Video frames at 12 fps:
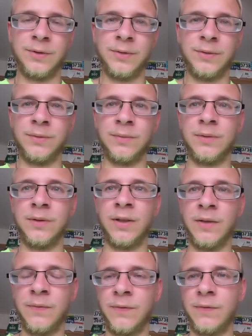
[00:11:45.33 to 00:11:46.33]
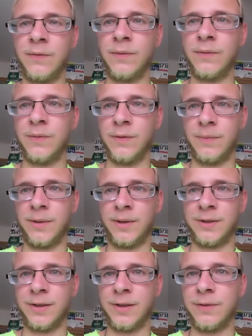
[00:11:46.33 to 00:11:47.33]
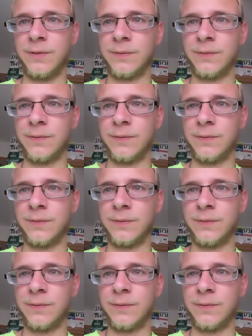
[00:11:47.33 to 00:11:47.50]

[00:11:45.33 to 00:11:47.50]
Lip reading: to live with myself.